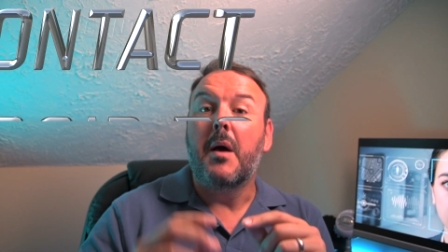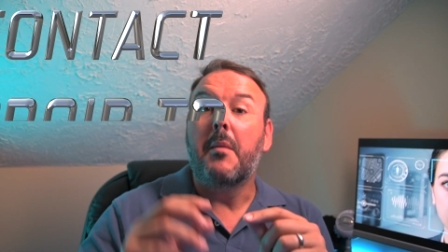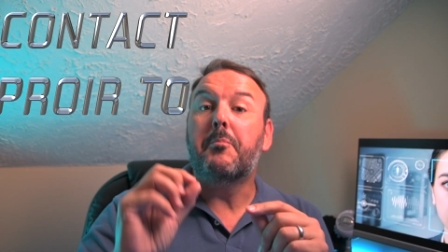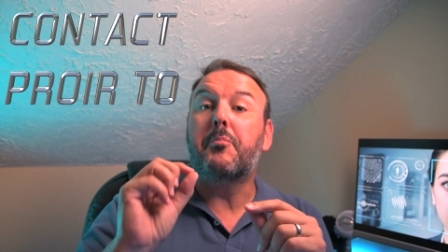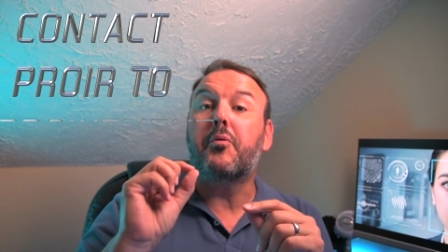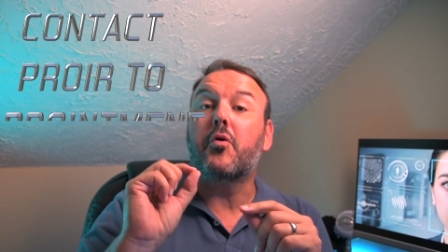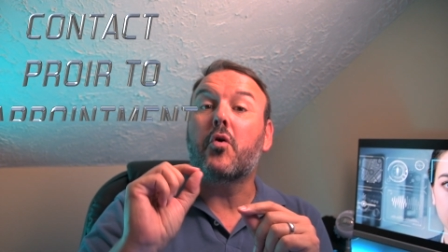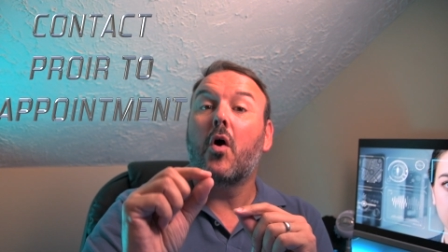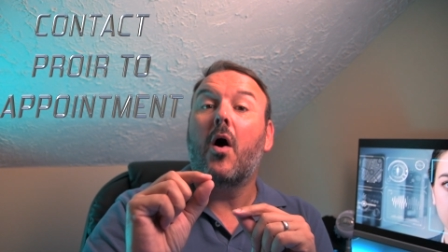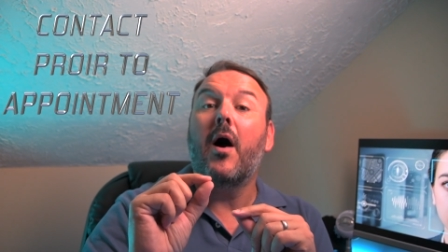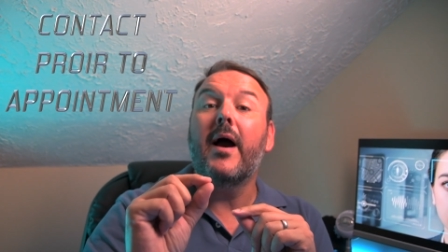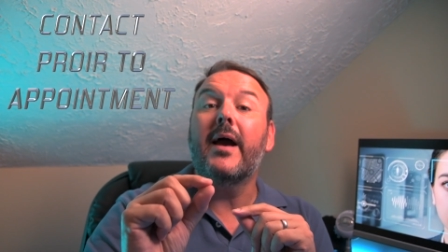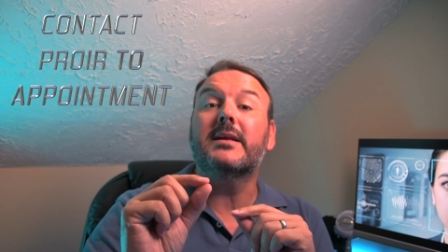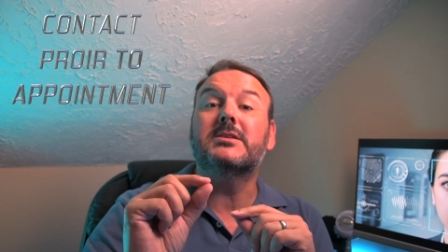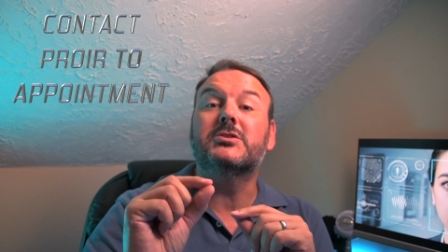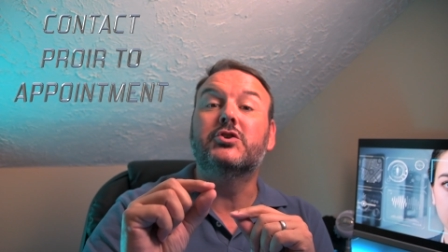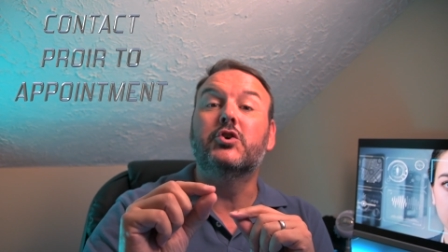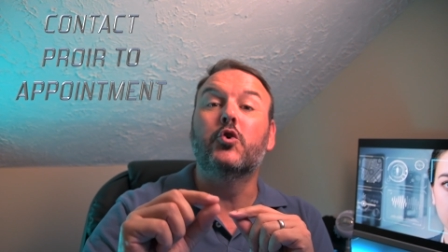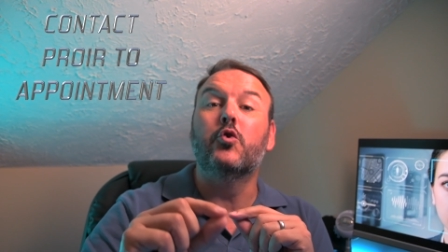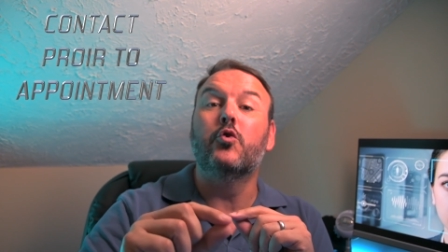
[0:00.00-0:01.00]
prior
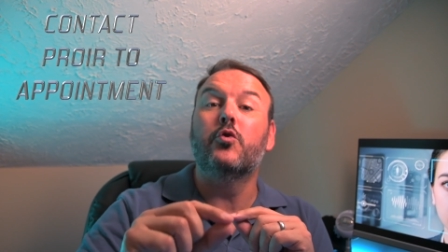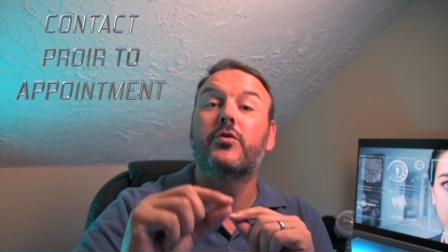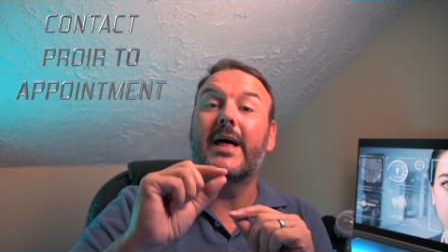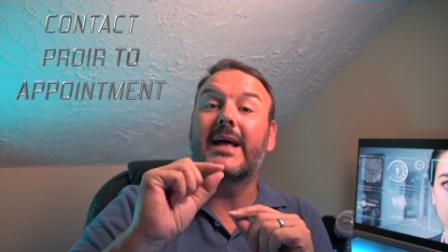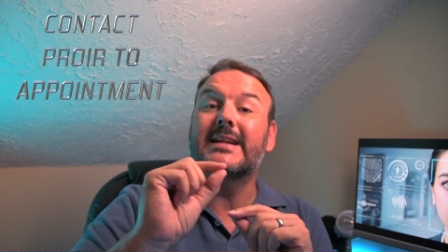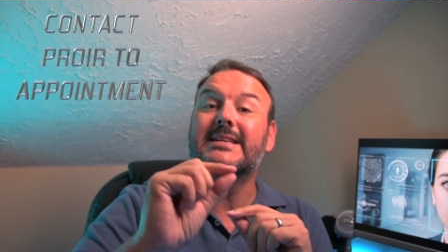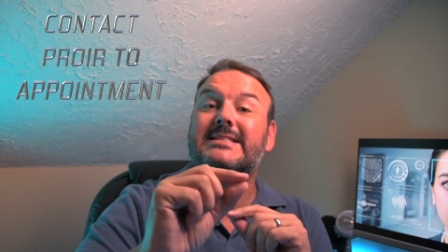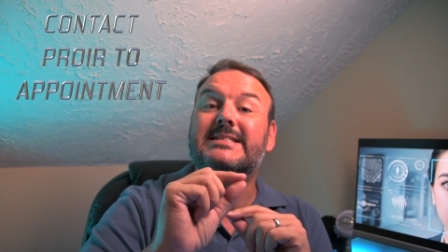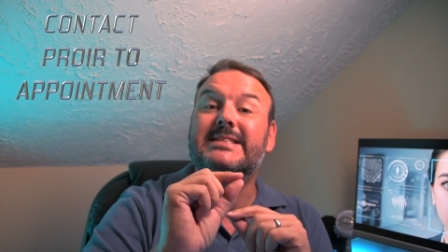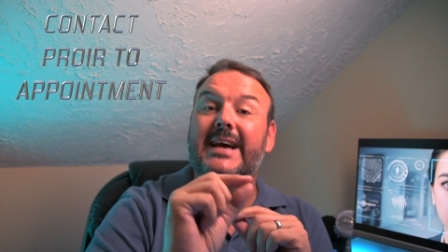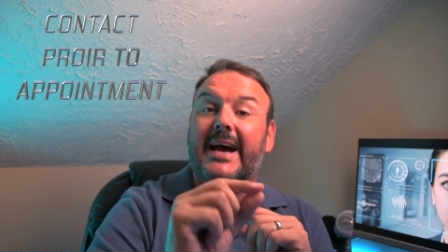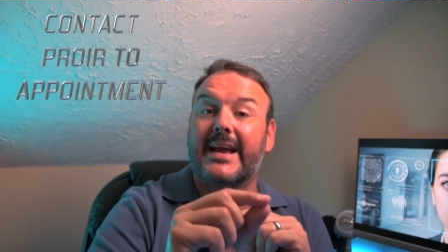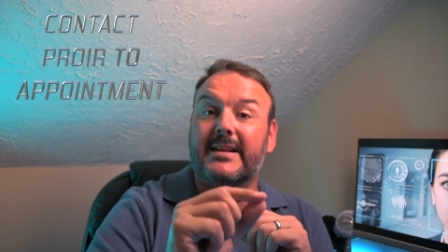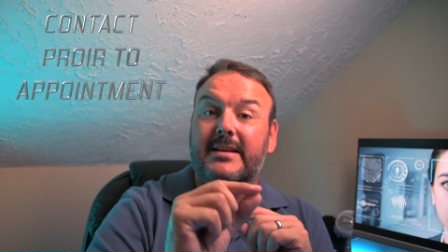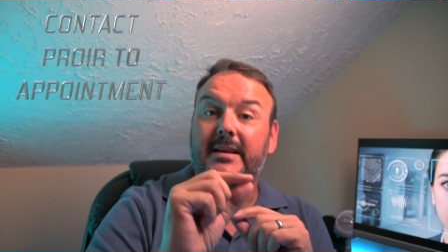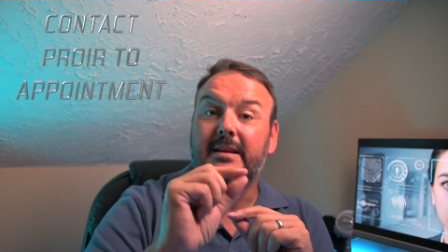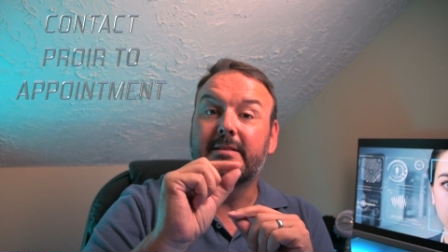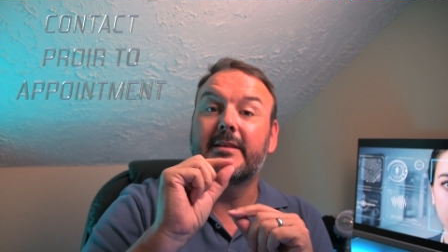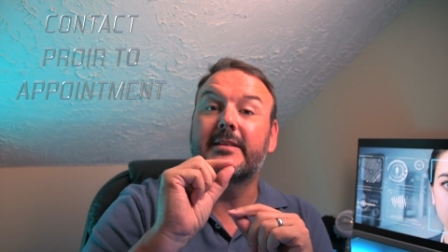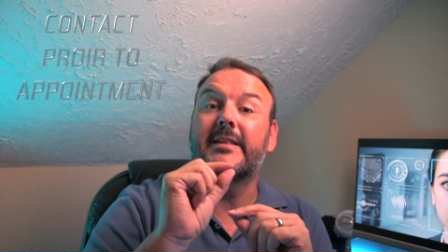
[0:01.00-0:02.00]
to that date
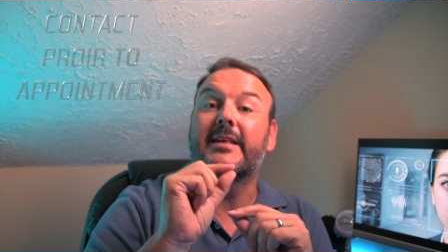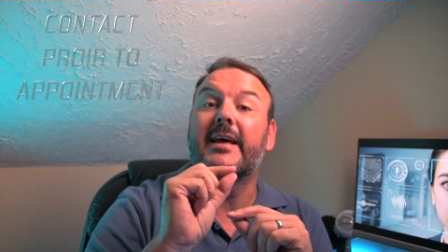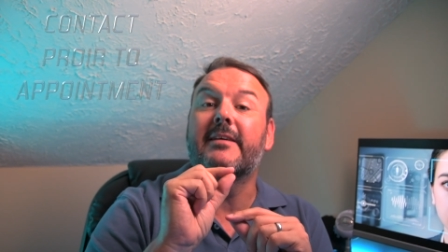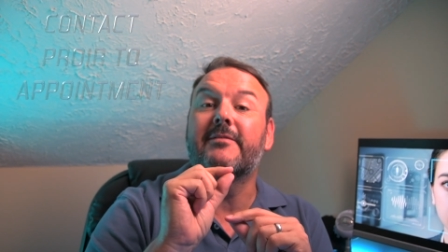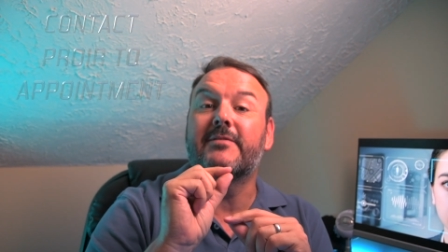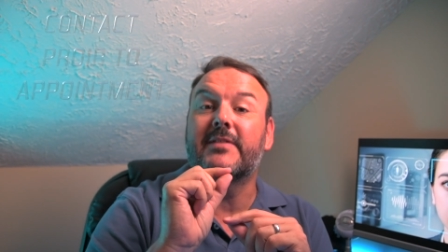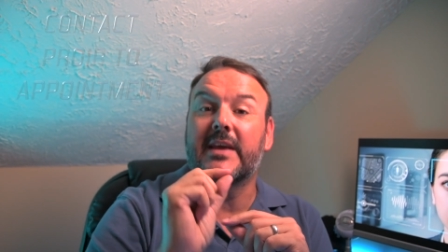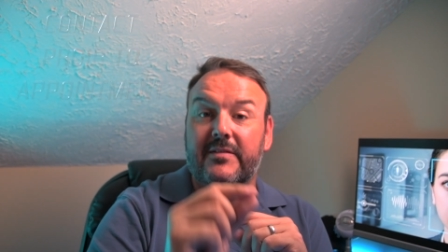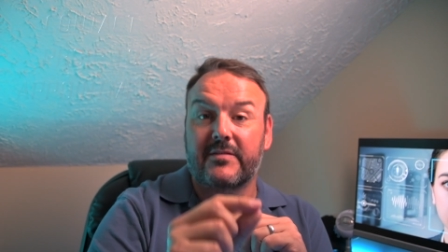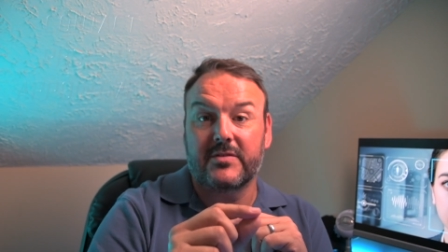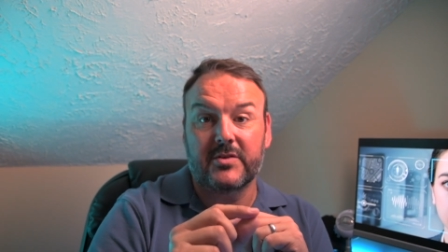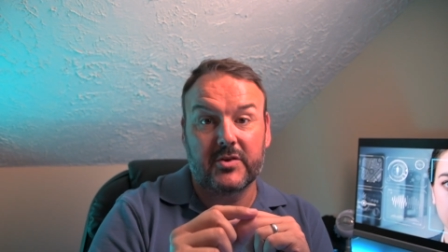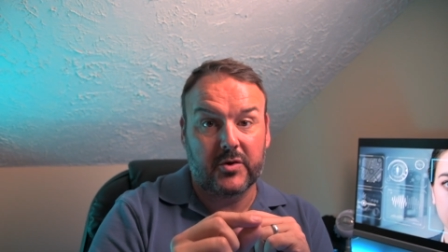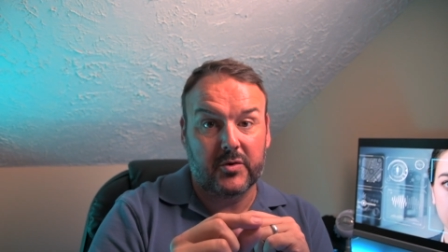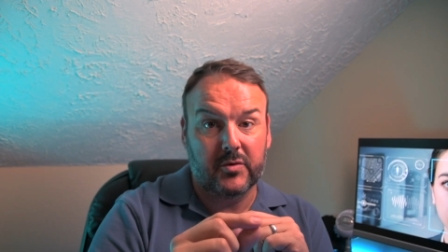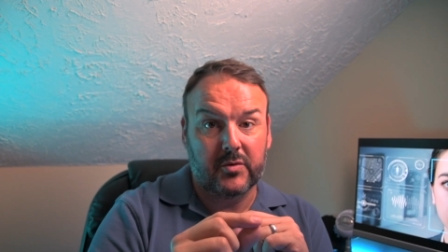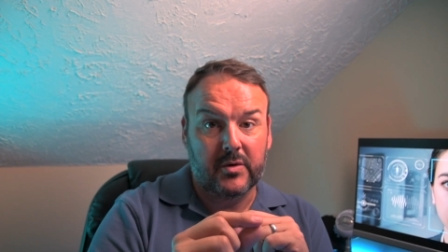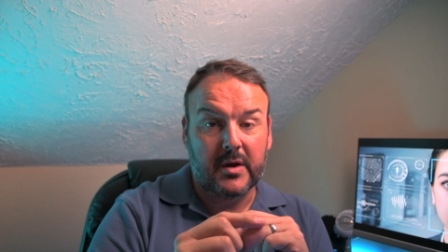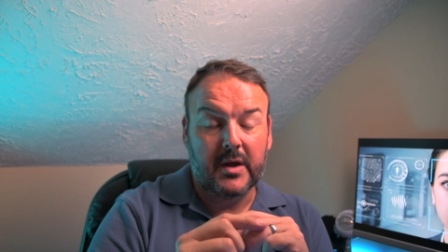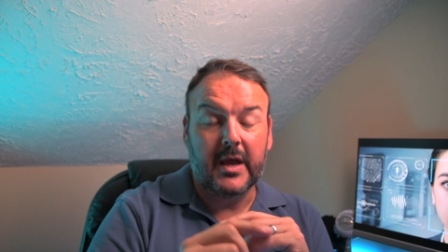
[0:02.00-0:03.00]
that they've given
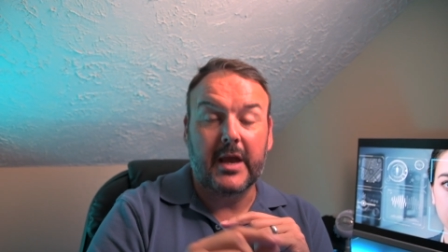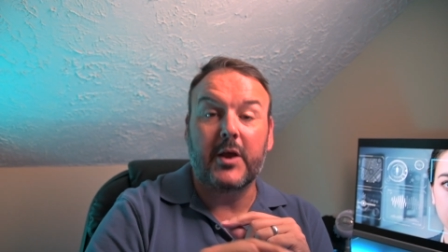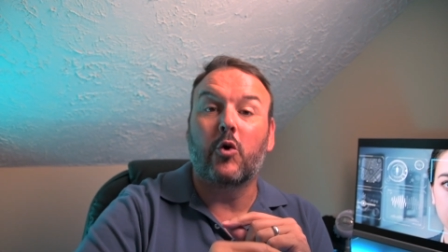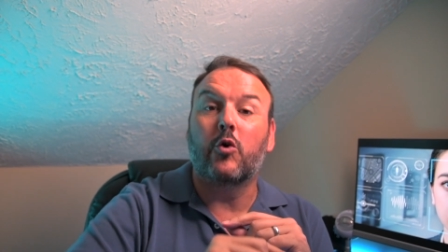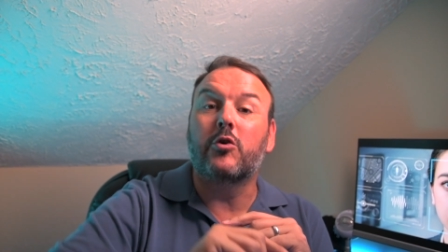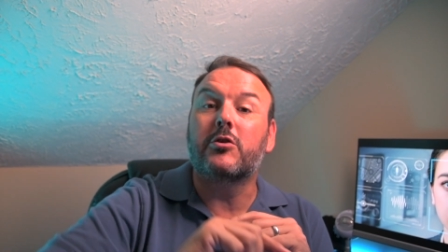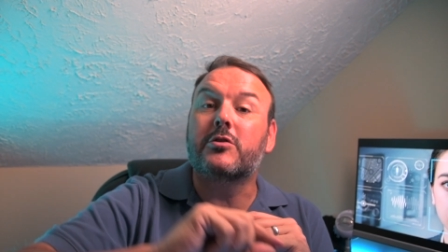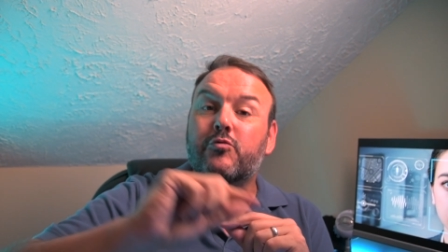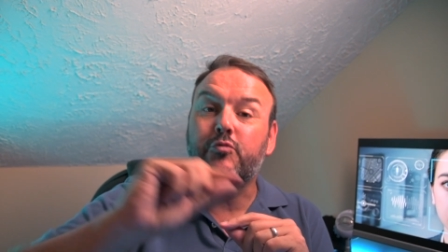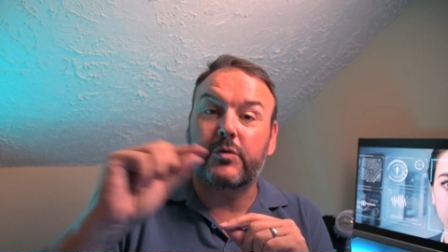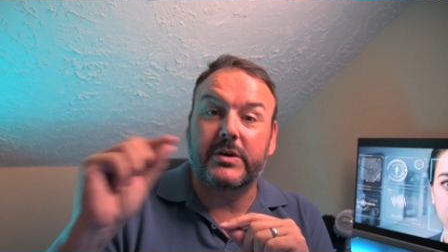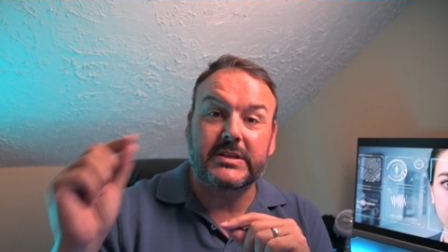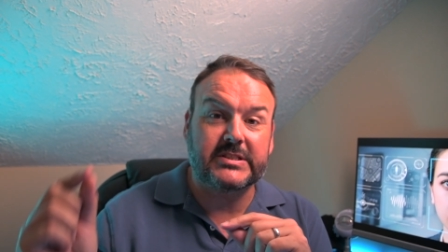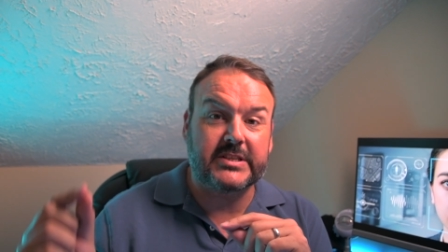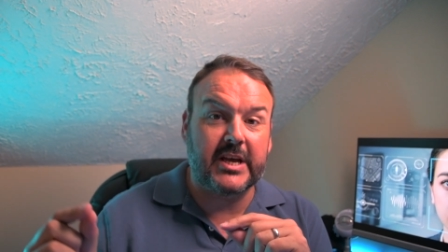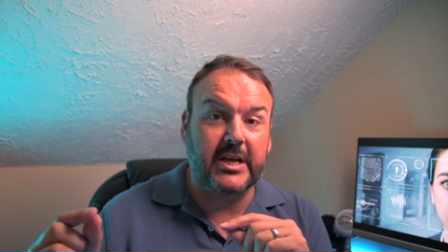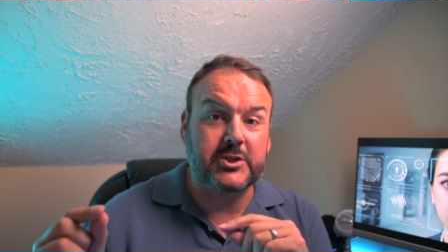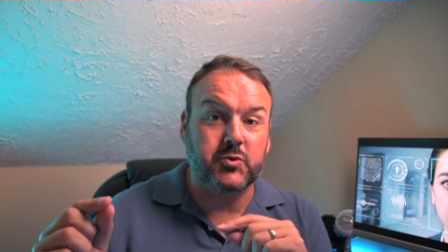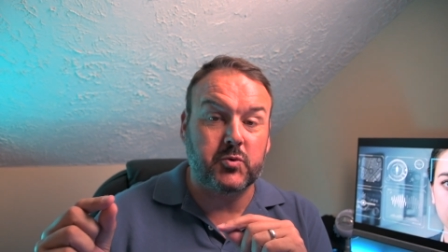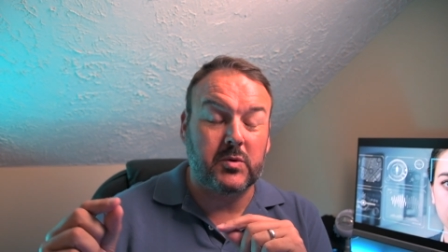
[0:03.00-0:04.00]
you in order to
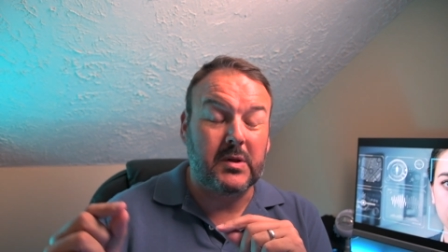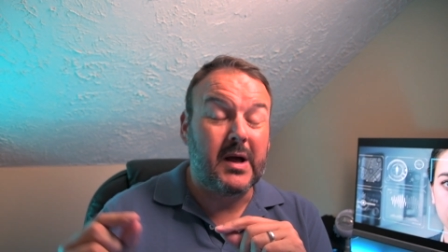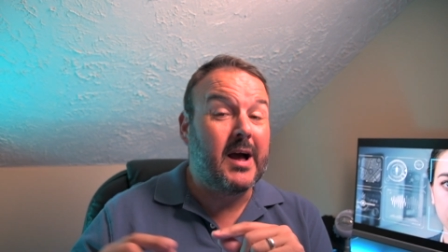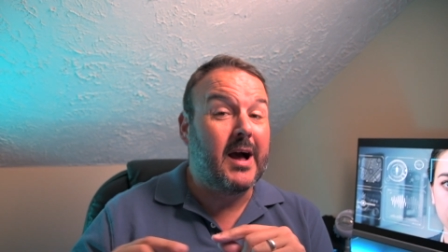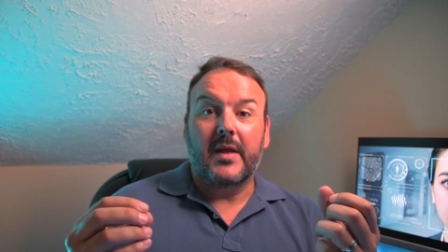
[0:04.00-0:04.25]
reschedule.